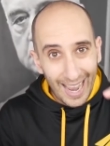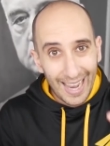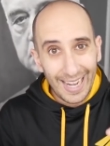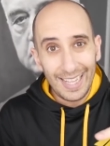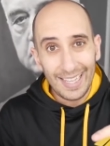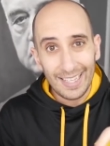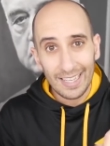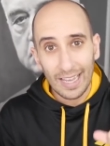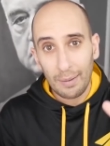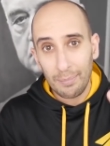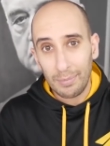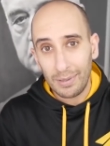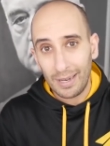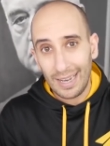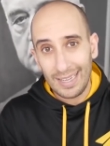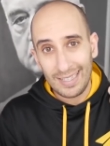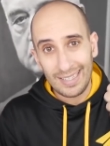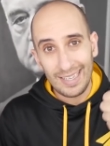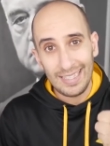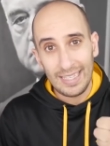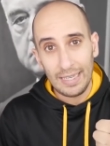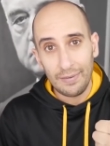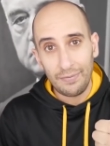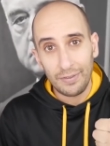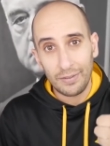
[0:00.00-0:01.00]
anytime that I
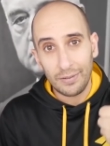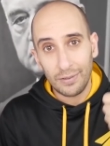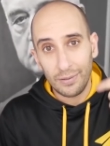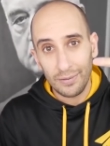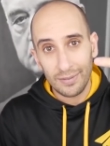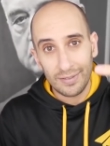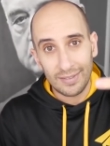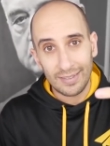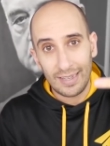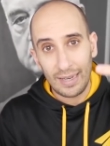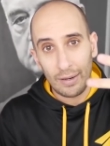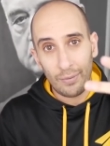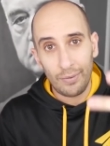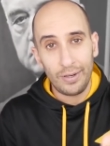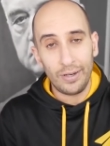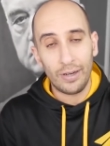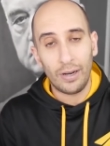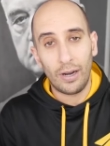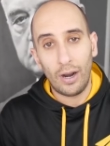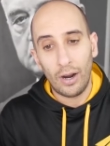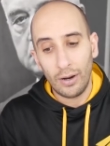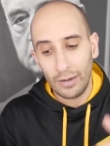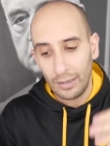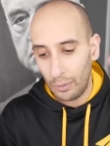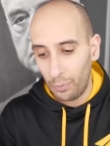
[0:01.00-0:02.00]
say difficult, scary, or
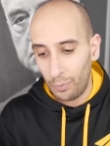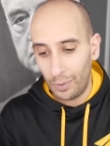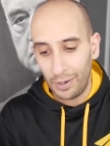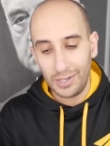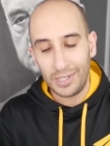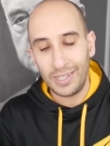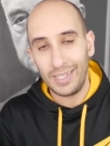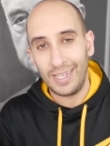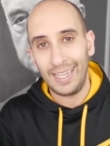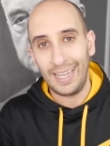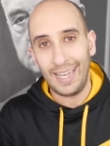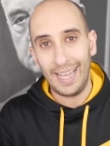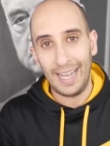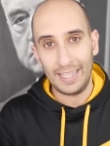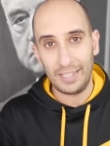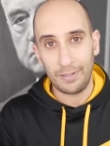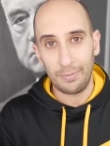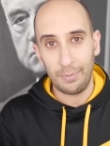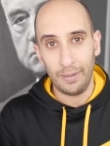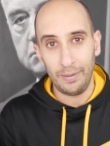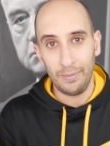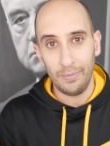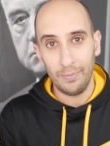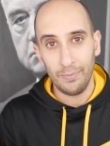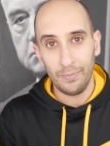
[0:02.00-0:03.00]
hard, I want you to
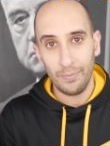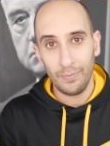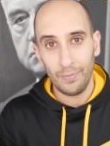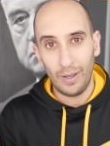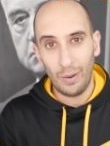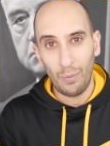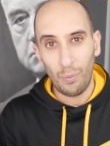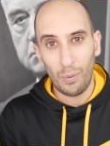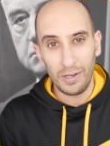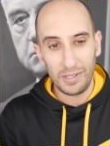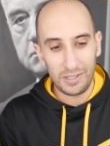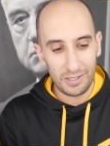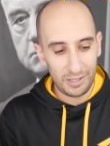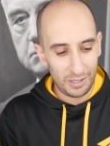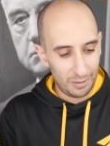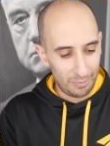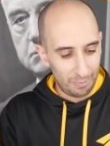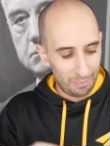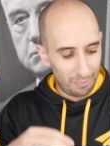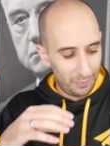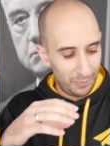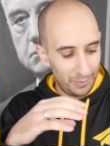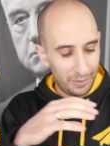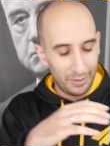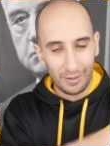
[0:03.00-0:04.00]
catch me. I want you to
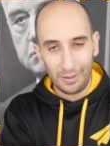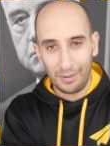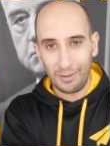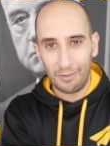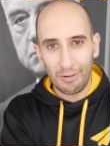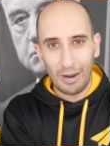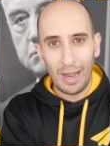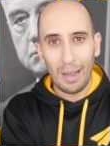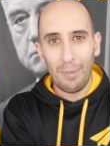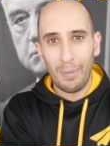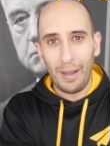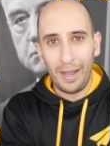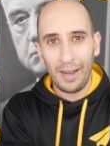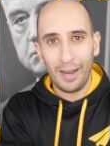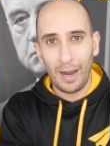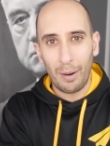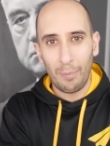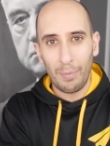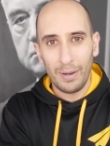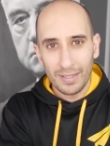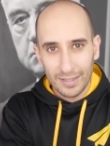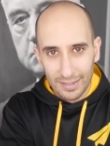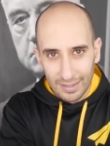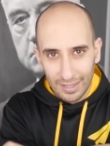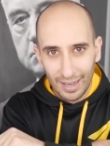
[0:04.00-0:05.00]
grab my
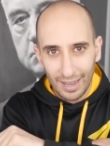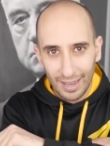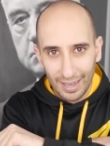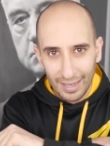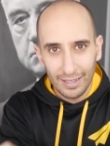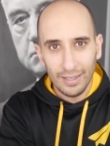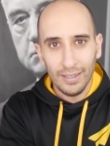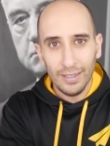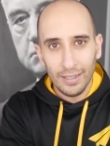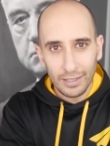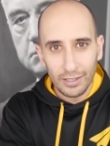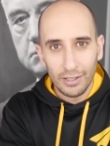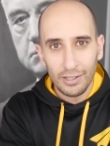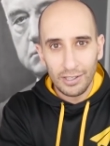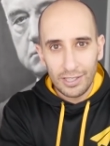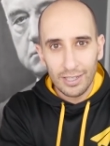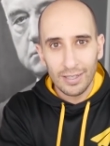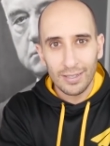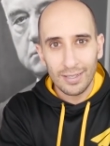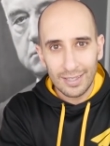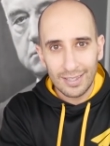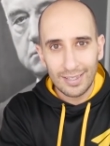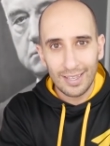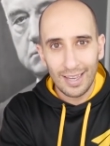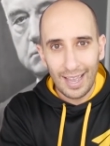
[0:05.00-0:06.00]
arm and say, you
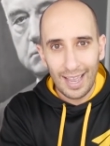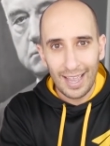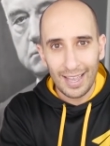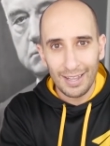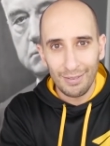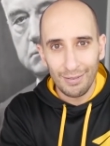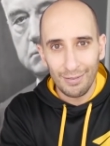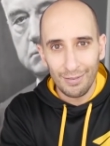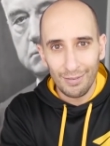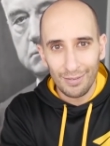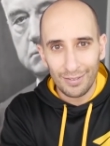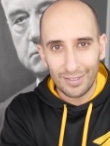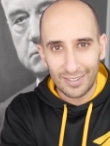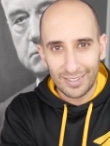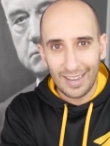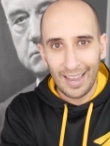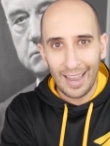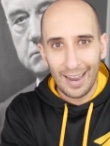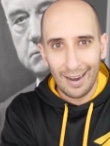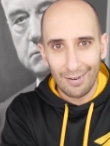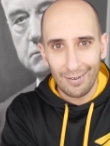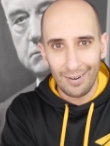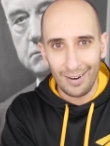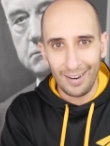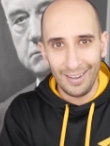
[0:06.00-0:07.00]
just said
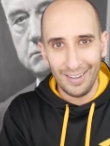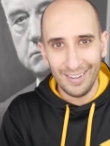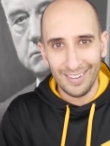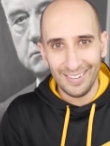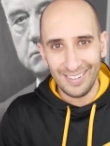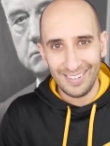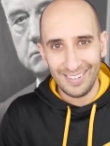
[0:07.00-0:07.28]
scary.